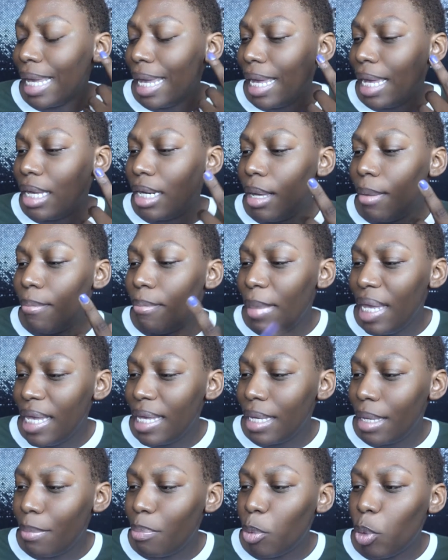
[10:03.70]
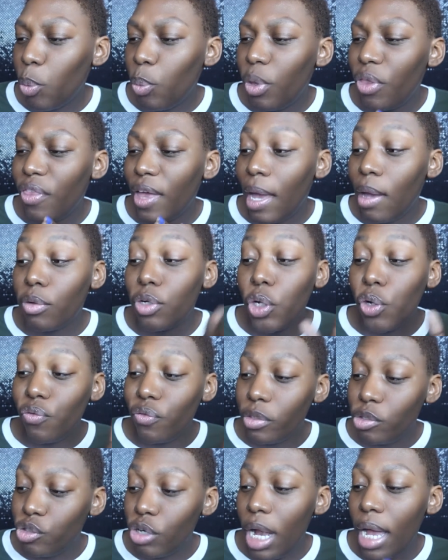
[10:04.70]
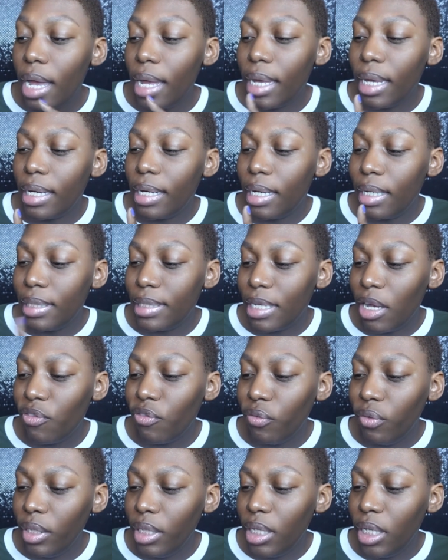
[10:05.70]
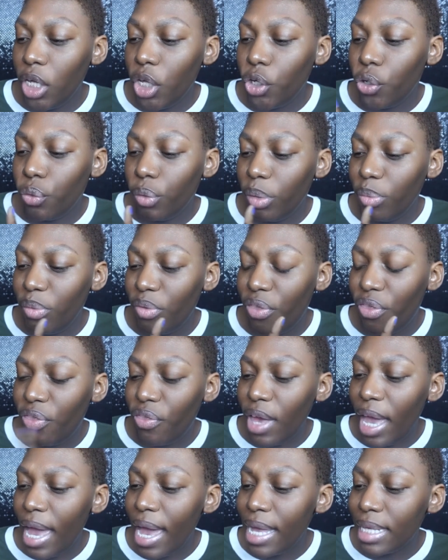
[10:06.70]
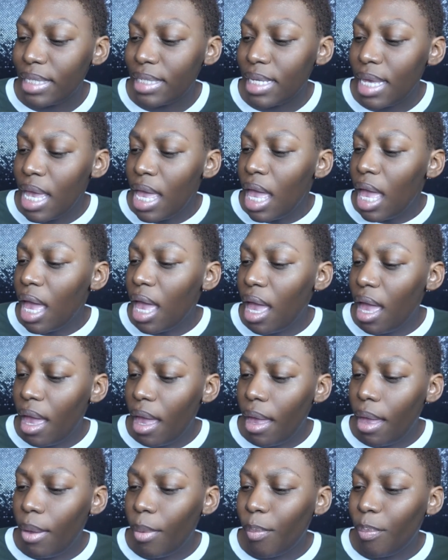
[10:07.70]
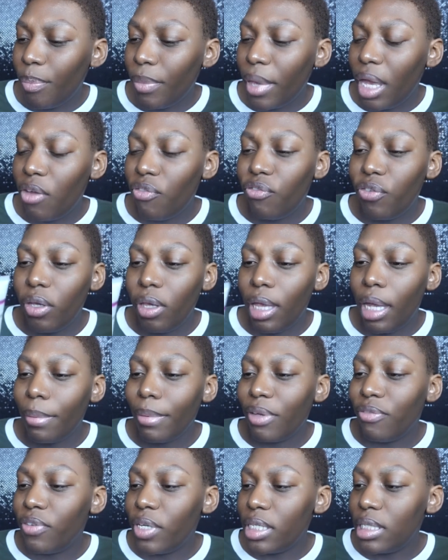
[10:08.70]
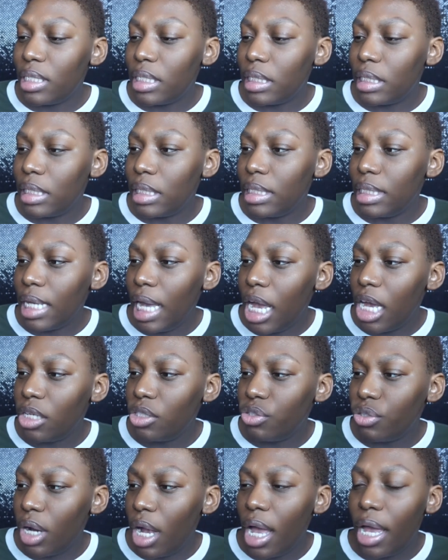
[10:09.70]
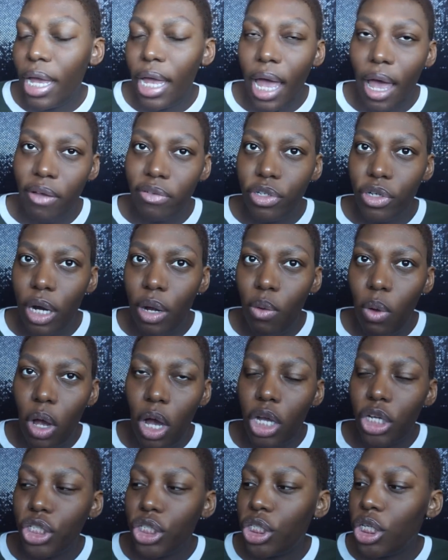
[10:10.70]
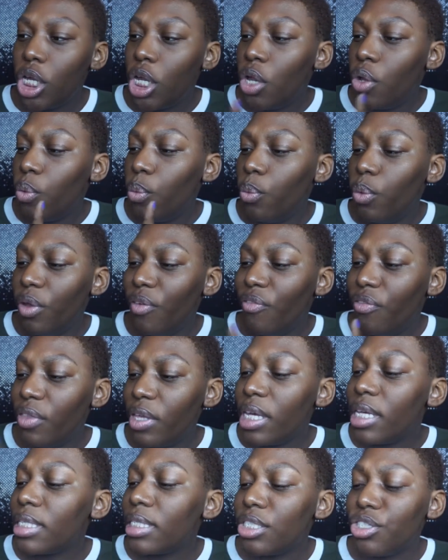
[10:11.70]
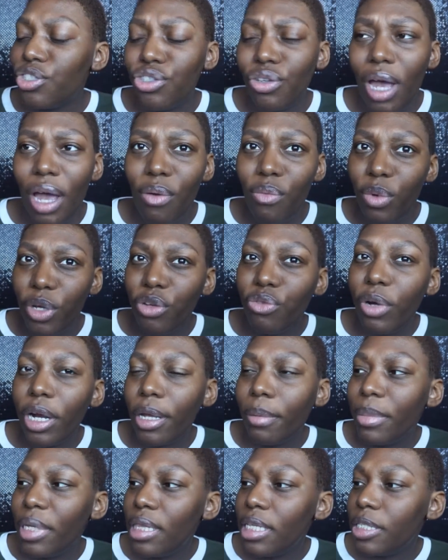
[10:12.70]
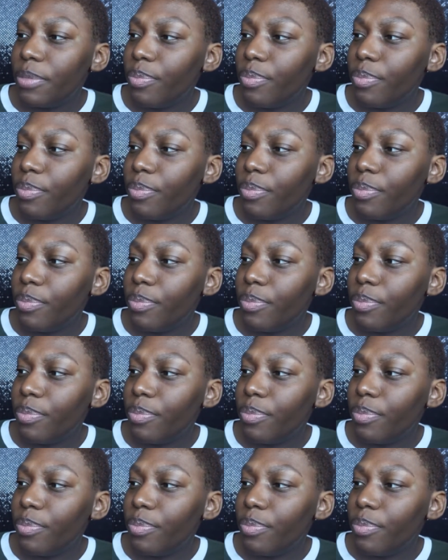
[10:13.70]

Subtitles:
and makeup without over drying, and I definitely agree with that. I feel like my face is not dry after I wash with this, so I would recommend this